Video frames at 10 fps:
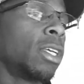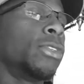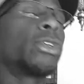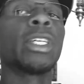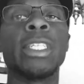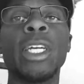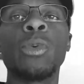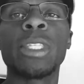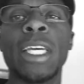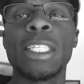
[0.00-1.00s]
you can deal
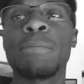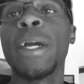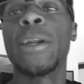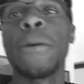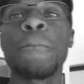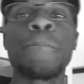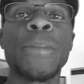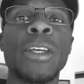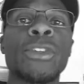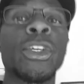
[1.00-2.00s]
with things better.
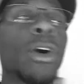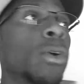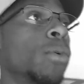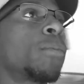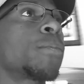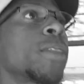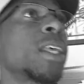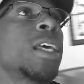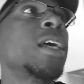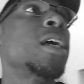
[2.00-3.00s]
So
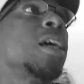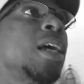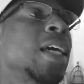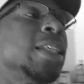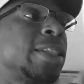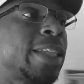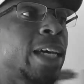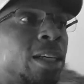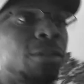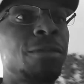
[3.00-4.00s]

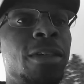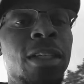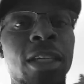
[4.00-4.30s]
instead of